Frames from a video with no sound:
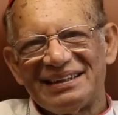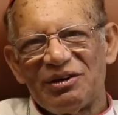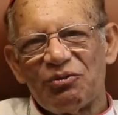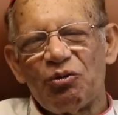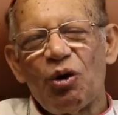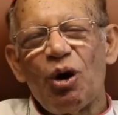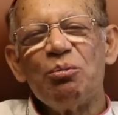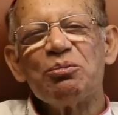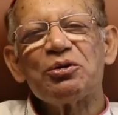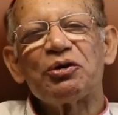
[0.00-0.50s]

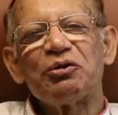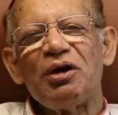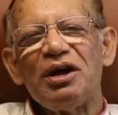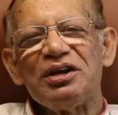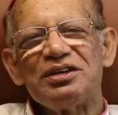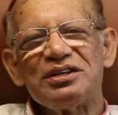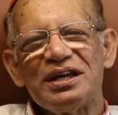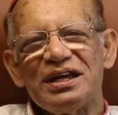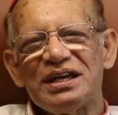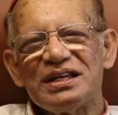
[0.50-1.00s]
Warm
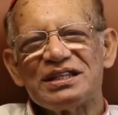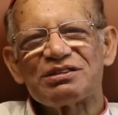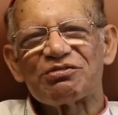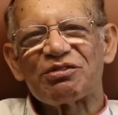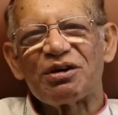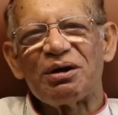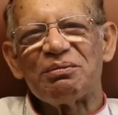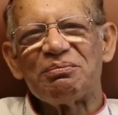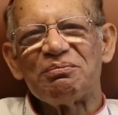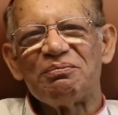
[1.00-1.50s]
greetings
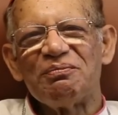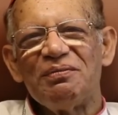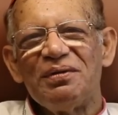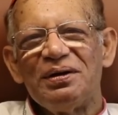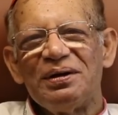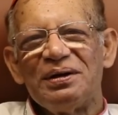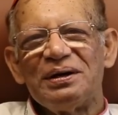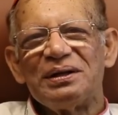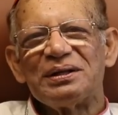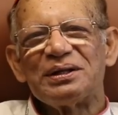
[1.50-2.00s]
from
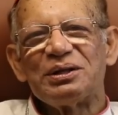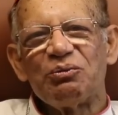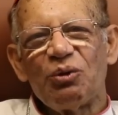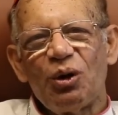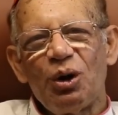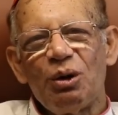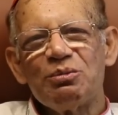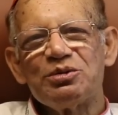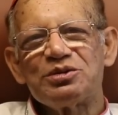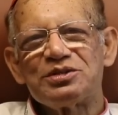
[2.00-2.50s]
the
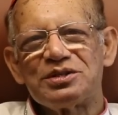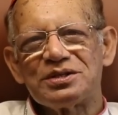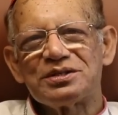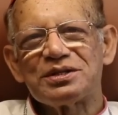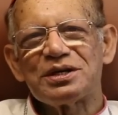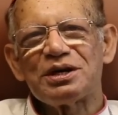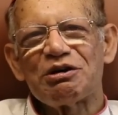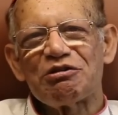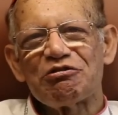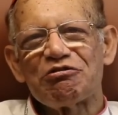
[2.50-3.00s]
warm
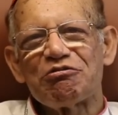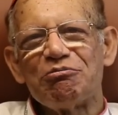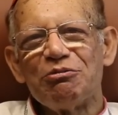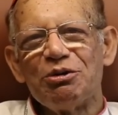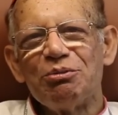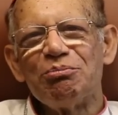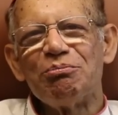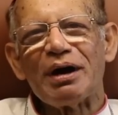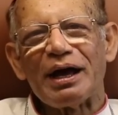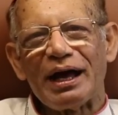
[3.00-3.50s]
city of
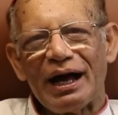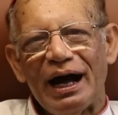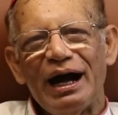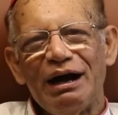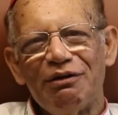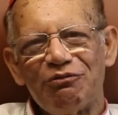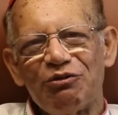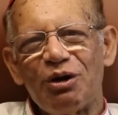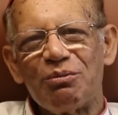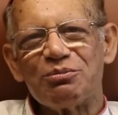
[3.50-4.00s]
Mumbai,
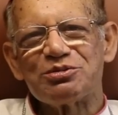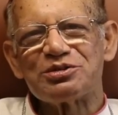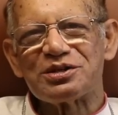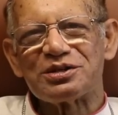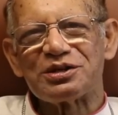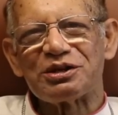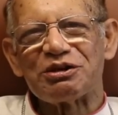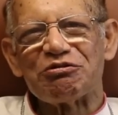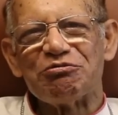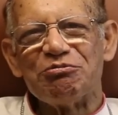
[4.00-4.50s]
our warm
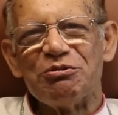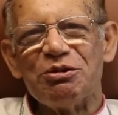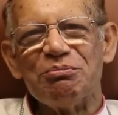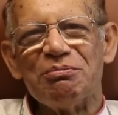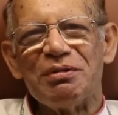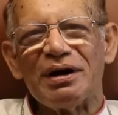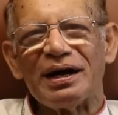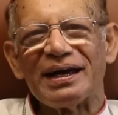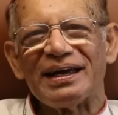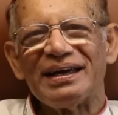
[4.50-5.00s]
city of
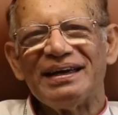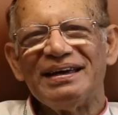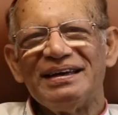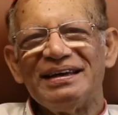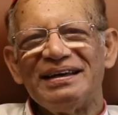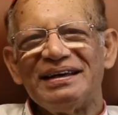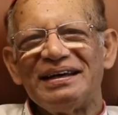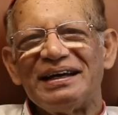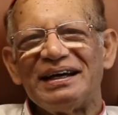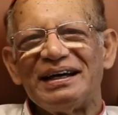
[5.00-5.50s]
Mumbai.
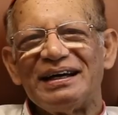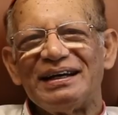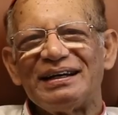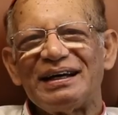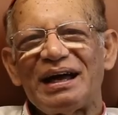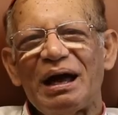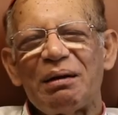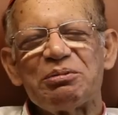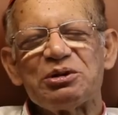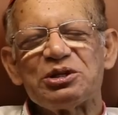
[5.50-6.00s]

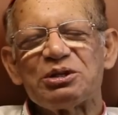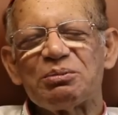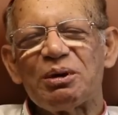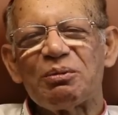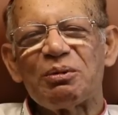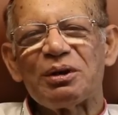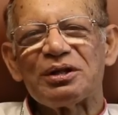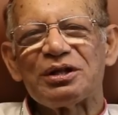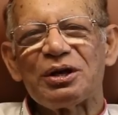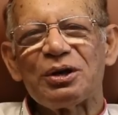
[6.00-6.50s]
Happy to be
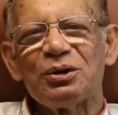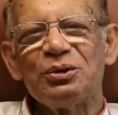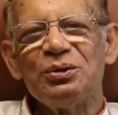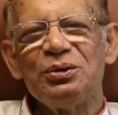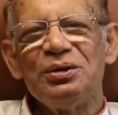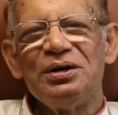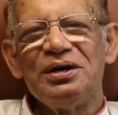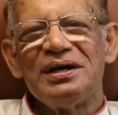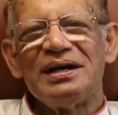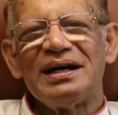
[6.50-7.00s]
with
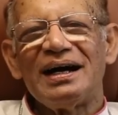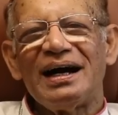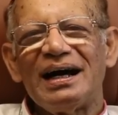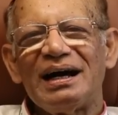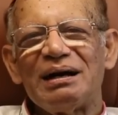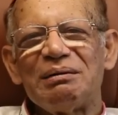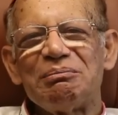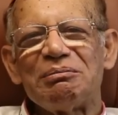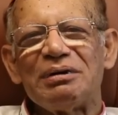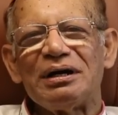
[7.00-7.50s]
you.
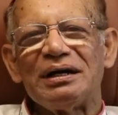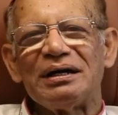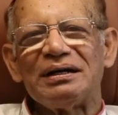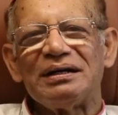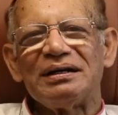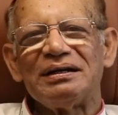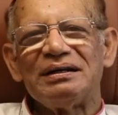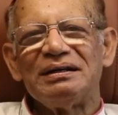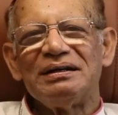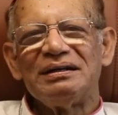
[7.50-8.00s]

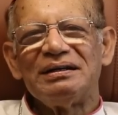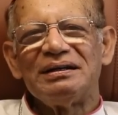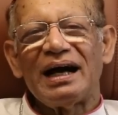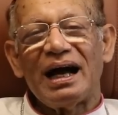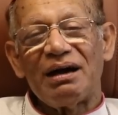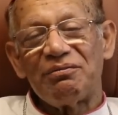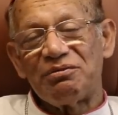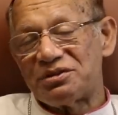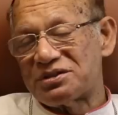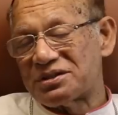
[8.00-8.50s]

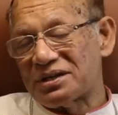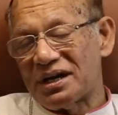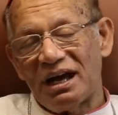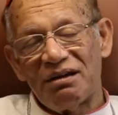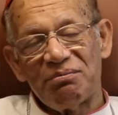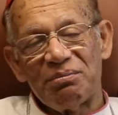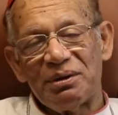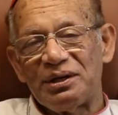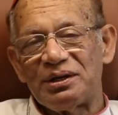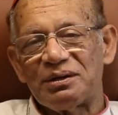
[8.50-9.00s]

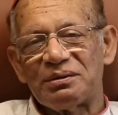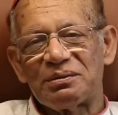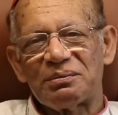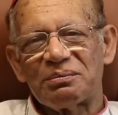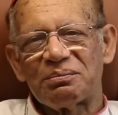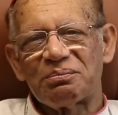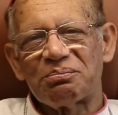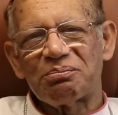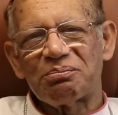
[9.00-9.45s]
I've been